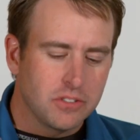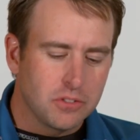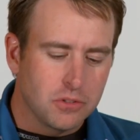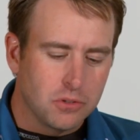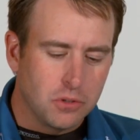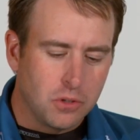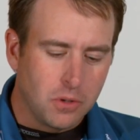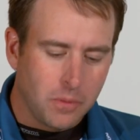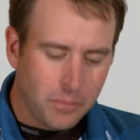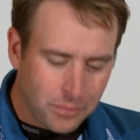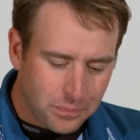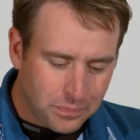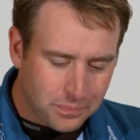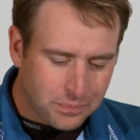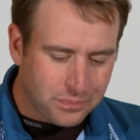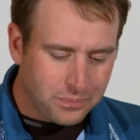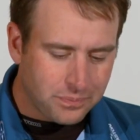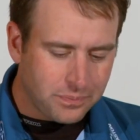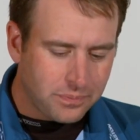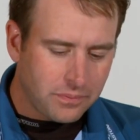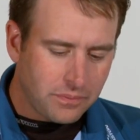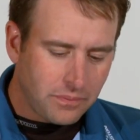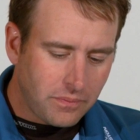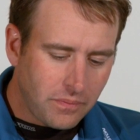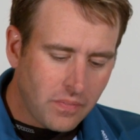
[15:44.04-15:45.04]
tool,
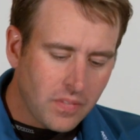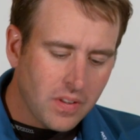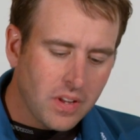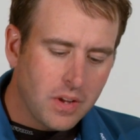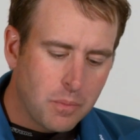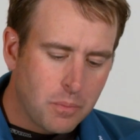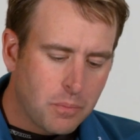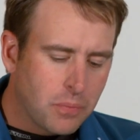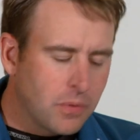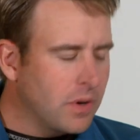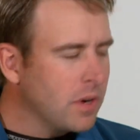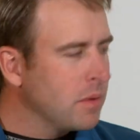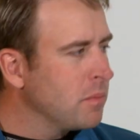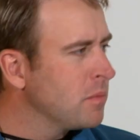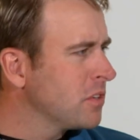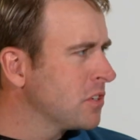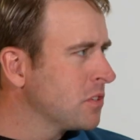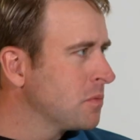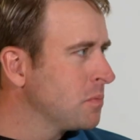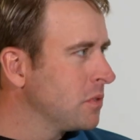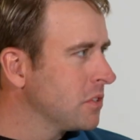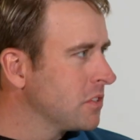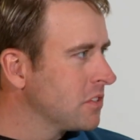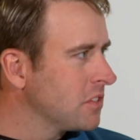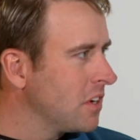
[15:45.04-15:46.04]
it pretty
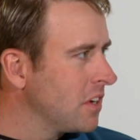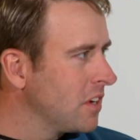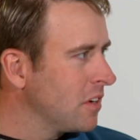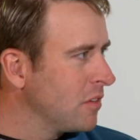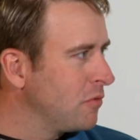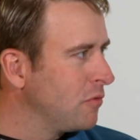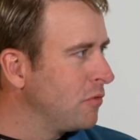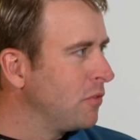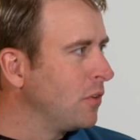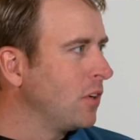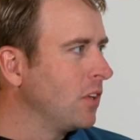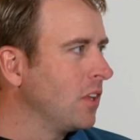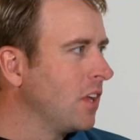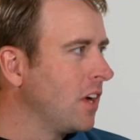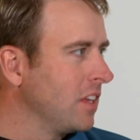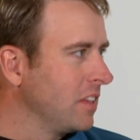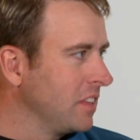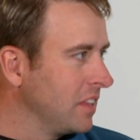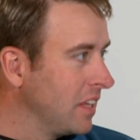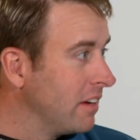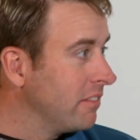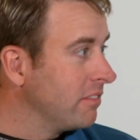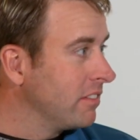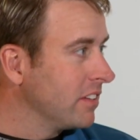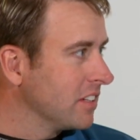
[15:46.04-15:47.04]
much puts on a full on
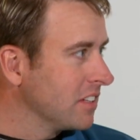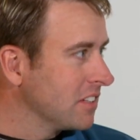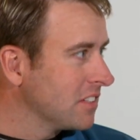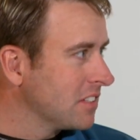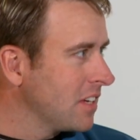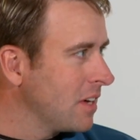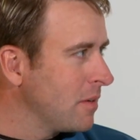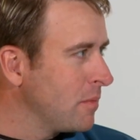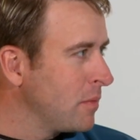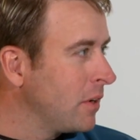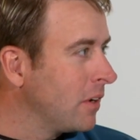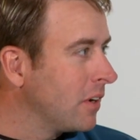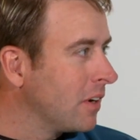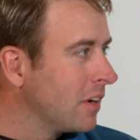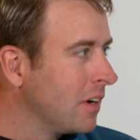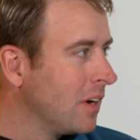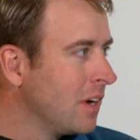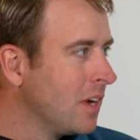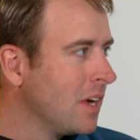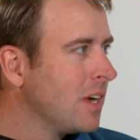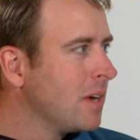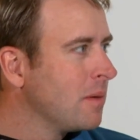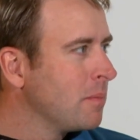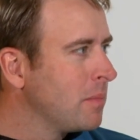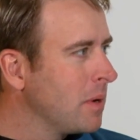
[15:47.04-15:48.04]
leveling seminar.
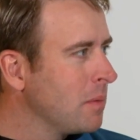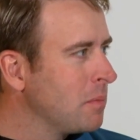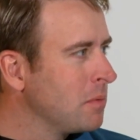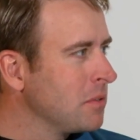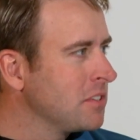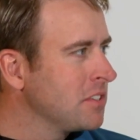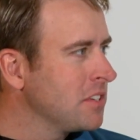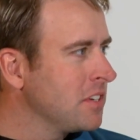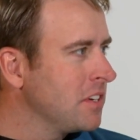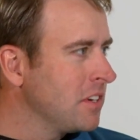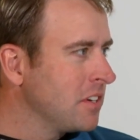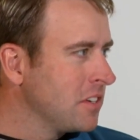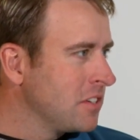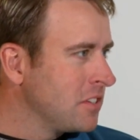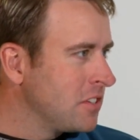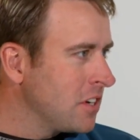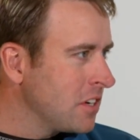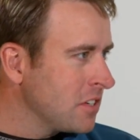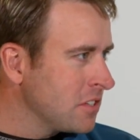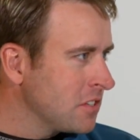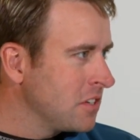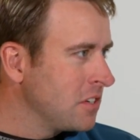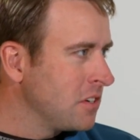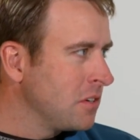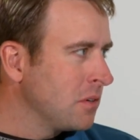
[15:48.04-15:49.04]
People see you
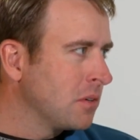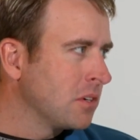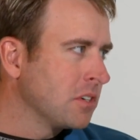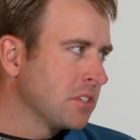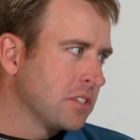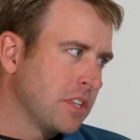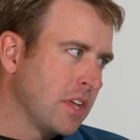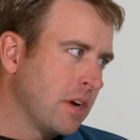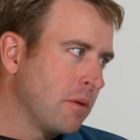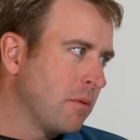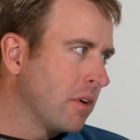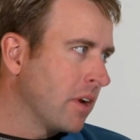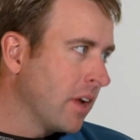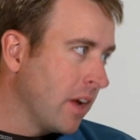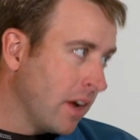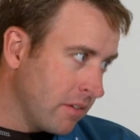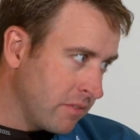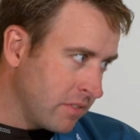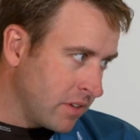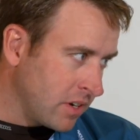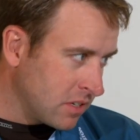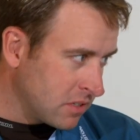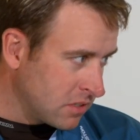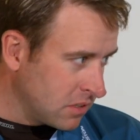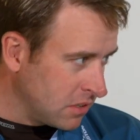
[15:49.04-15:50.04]
adjusting yours, they want to have
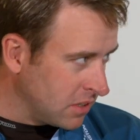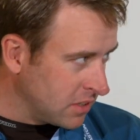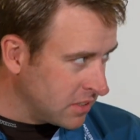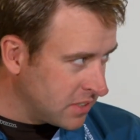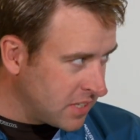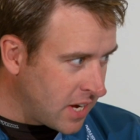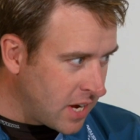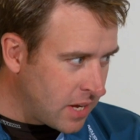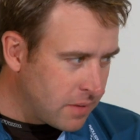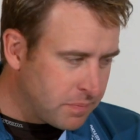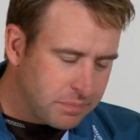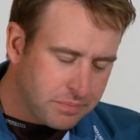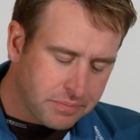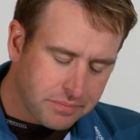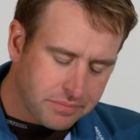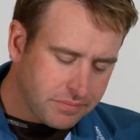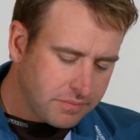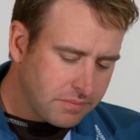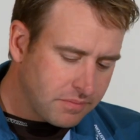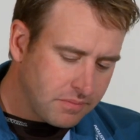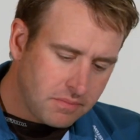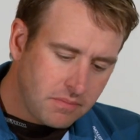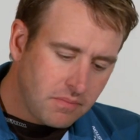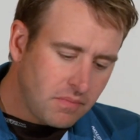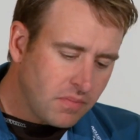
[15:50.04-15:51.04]
theirs looked at
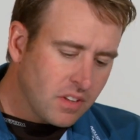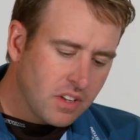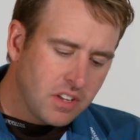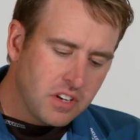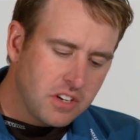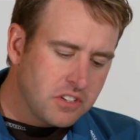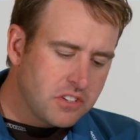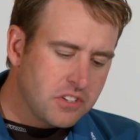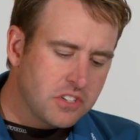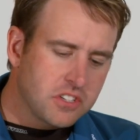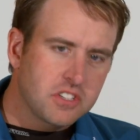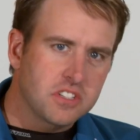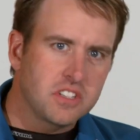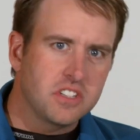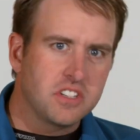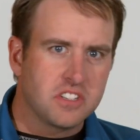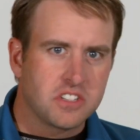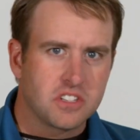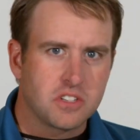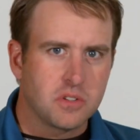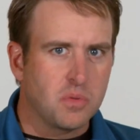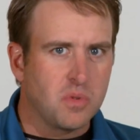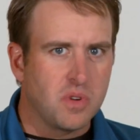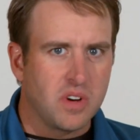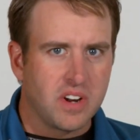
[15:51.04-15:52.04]
and it just leads
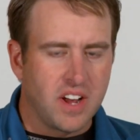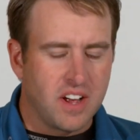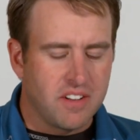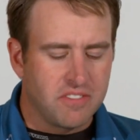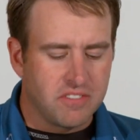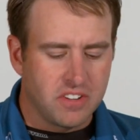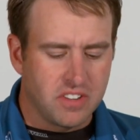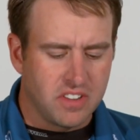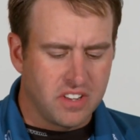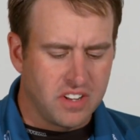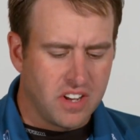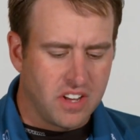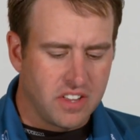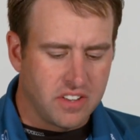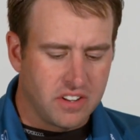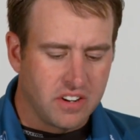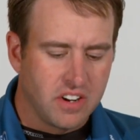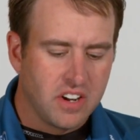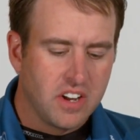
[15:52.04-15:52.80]
to one after the other.